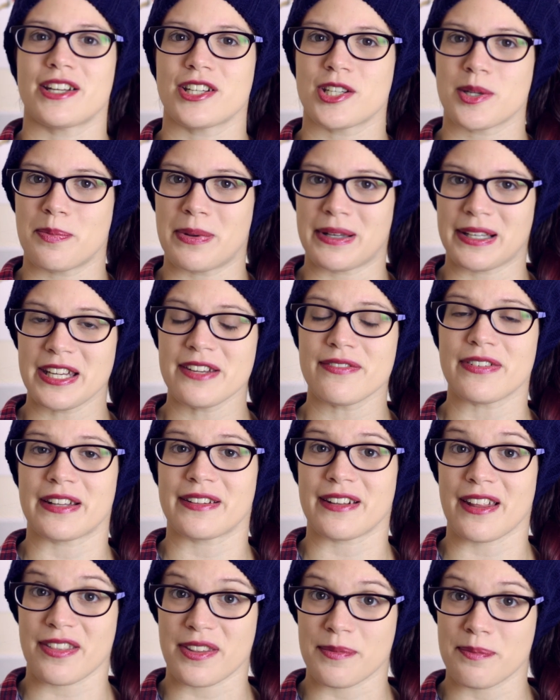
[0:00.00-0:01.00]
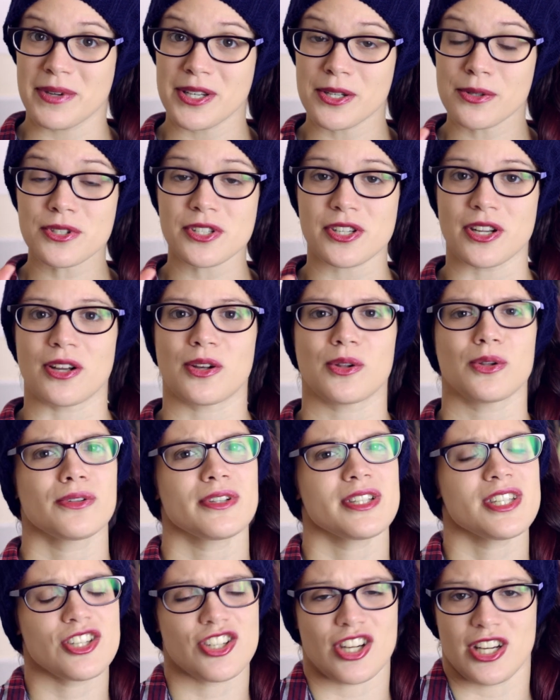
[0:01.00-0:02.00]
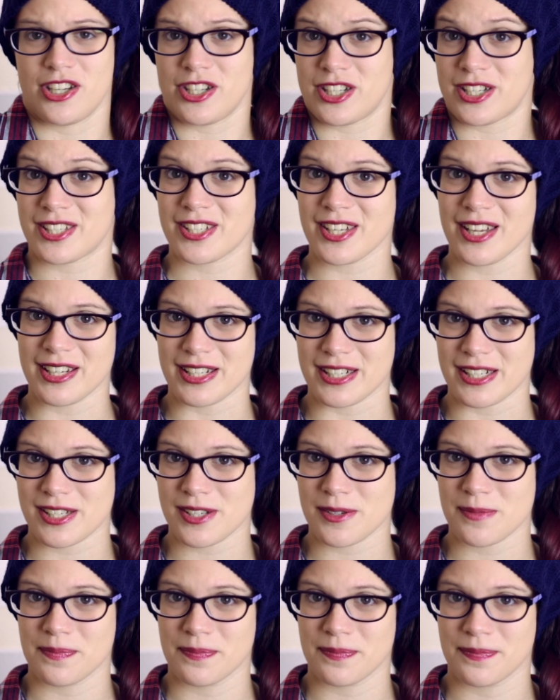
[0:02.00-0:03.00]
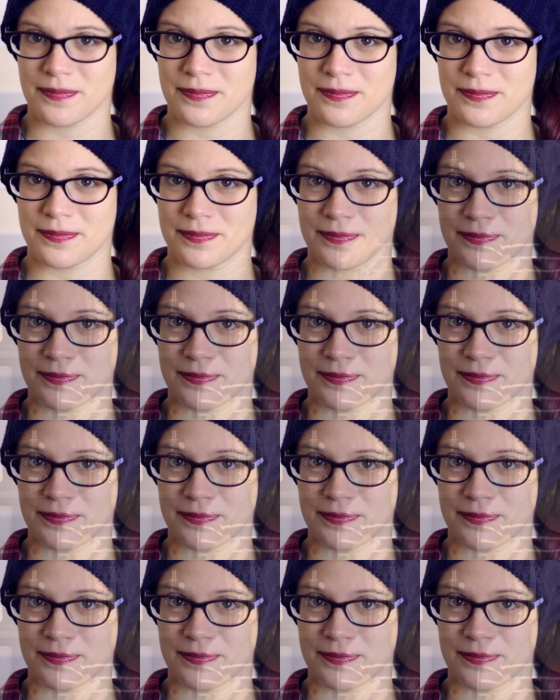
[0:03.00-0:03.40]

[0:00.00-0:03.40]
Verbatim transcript: into believing that the middle circle is changing size? The